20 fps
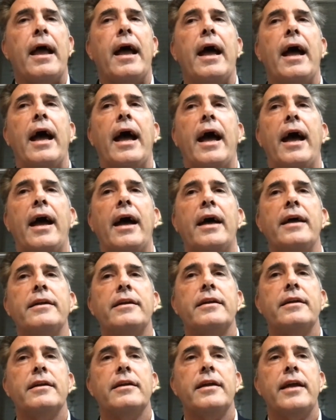
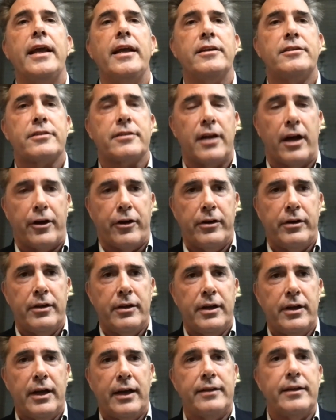And he stuttered,
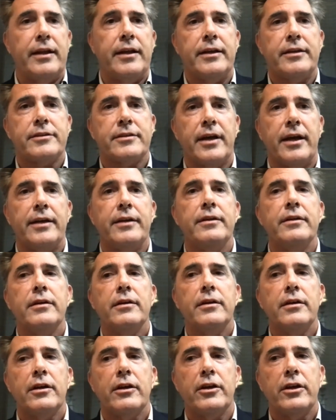and then he said,
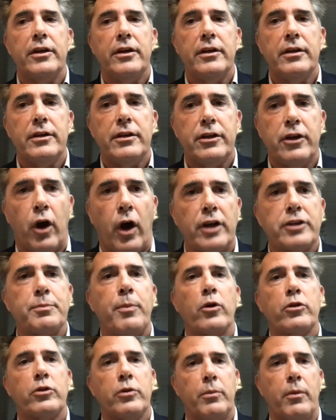"I
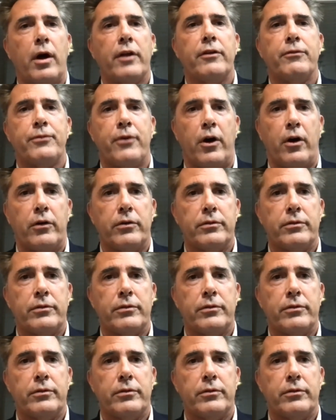spoke to him on the phone."